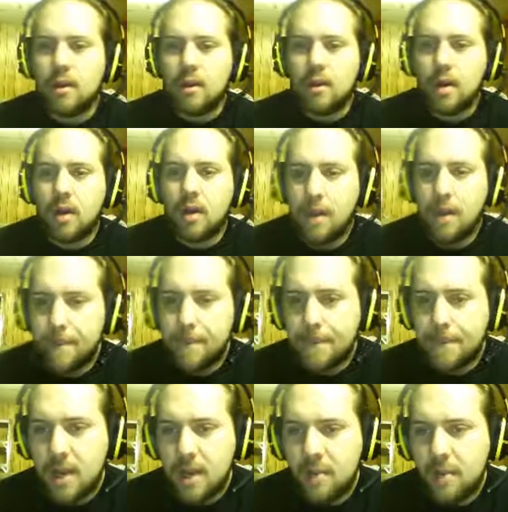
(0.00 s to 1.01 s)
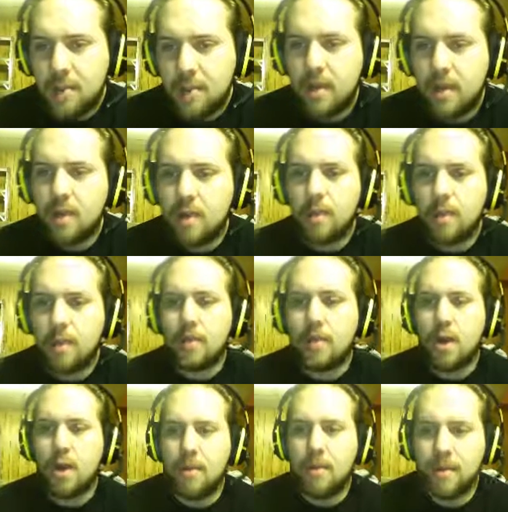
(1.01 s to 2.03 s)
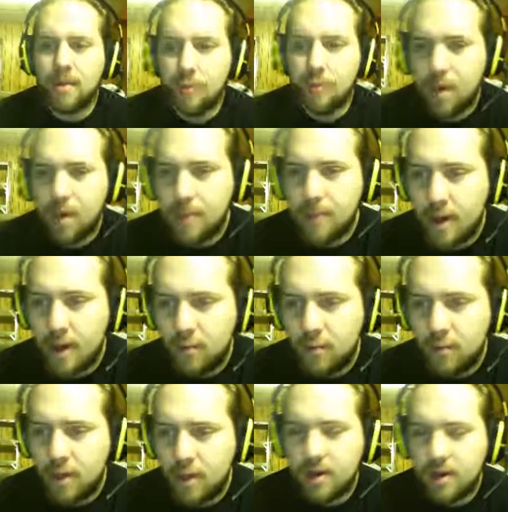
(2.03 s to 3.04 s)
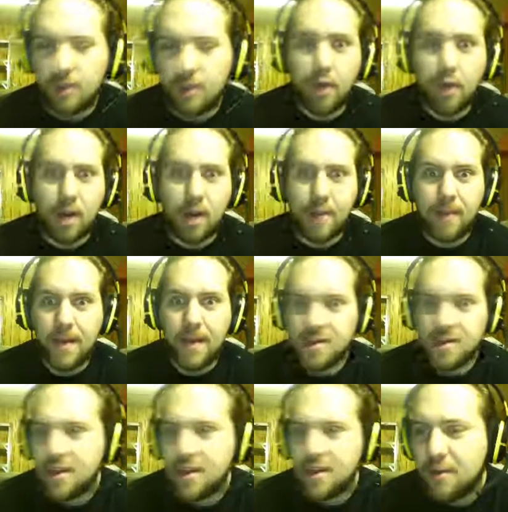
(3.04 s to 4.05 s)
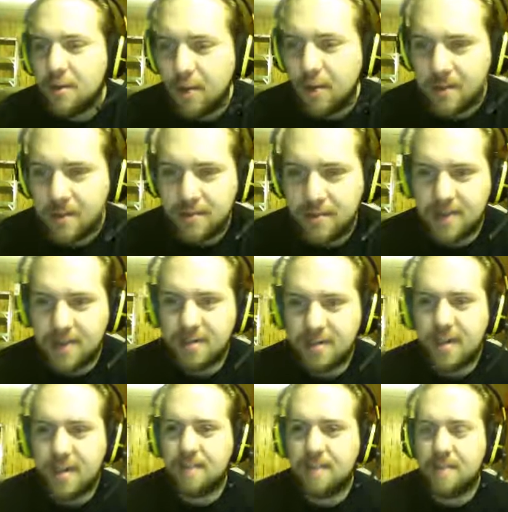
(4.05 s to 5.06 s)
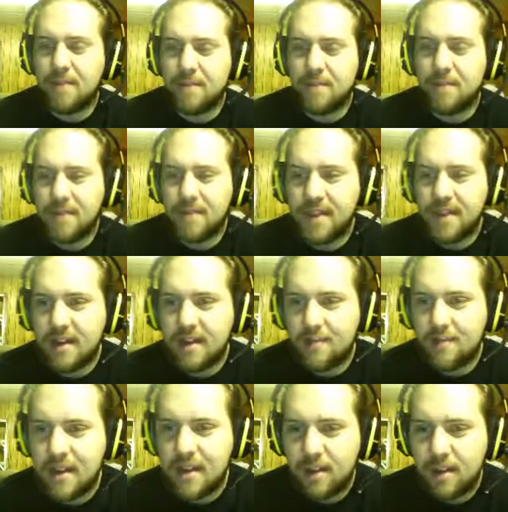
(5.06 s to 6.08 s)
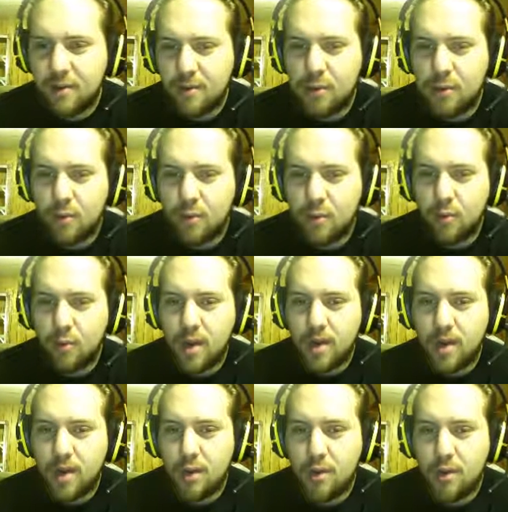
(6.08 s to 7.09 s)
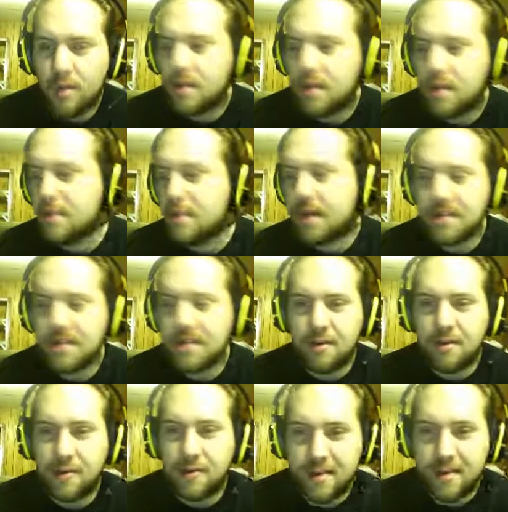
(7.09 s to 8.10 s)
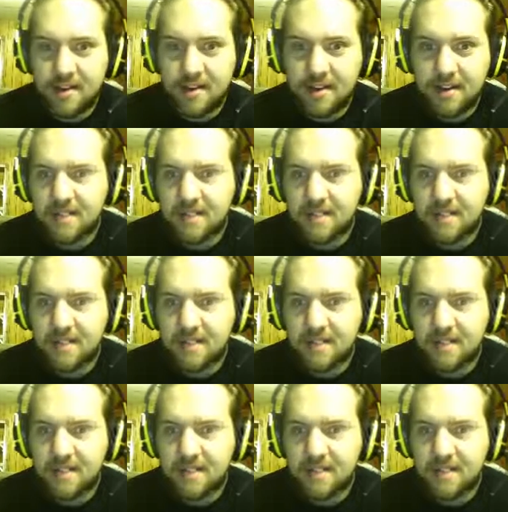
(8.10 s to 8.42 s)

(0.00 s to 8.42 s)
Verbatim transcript: Alright. Here people call me the Rock Mash, Rock, Rock Mash, Rock Smash guy, but I find that'll be a little more weirdoed, because I don't know what he said.